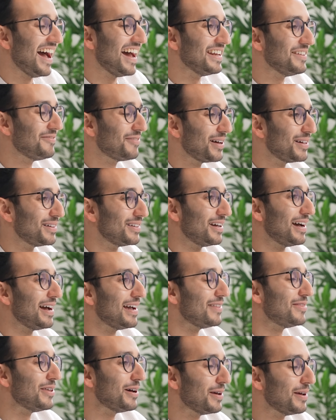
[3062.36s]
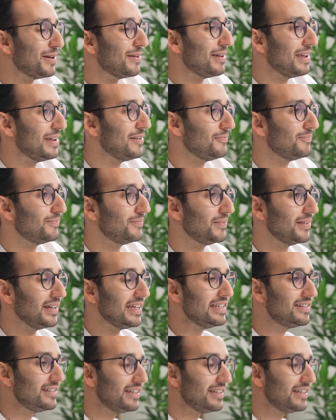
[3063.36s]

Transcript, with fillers: And he felt like, the, it, he, he,